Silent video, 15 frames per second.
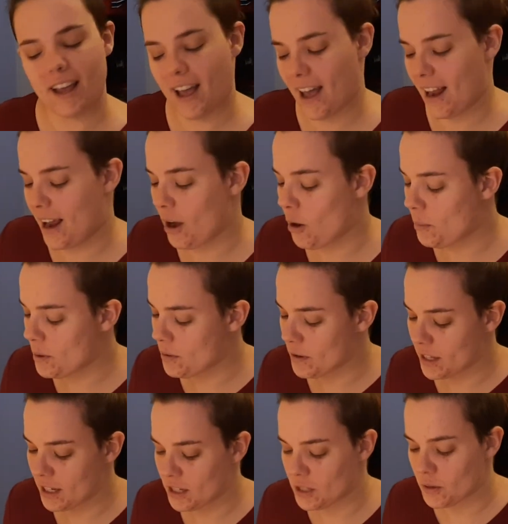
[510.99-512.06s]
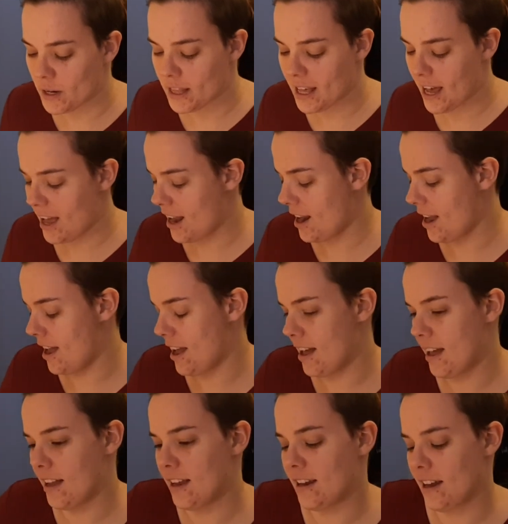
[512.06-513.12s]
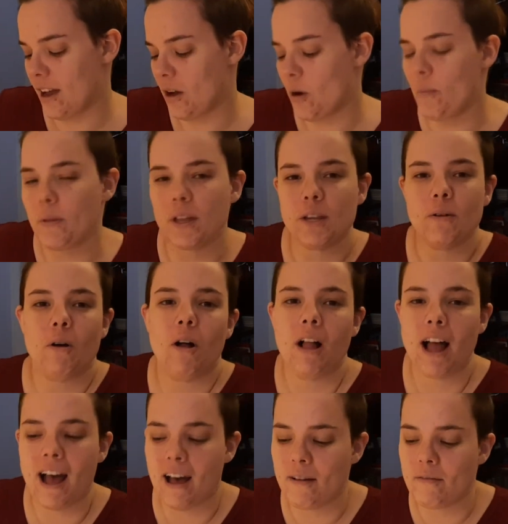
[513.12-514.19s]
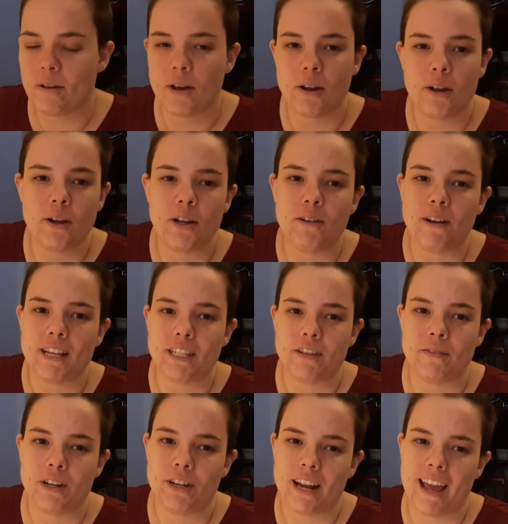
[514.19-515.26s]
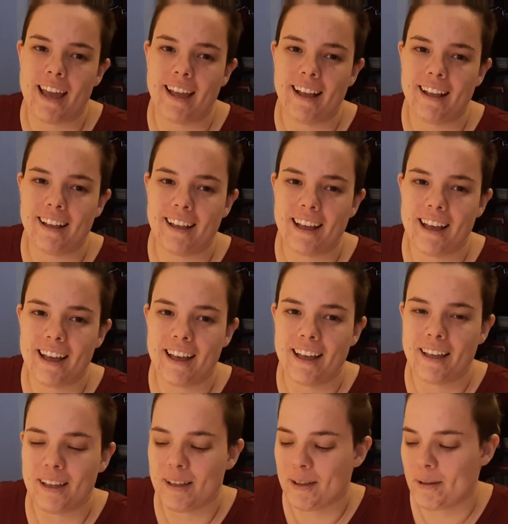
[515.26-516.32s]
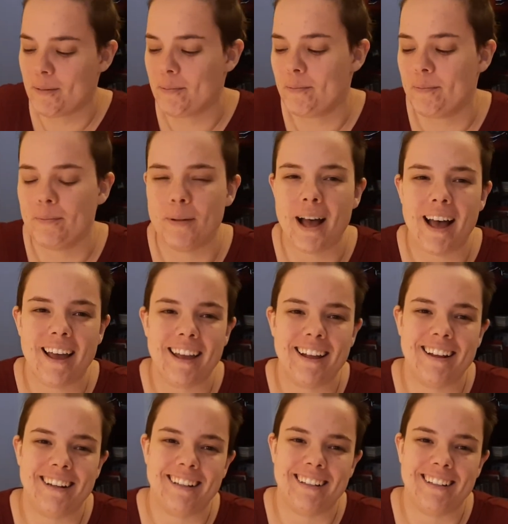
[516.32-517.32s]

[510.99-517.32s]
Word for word: And I hope you really enjoyed that. And I hope that you all have a good rest of your day. Bye.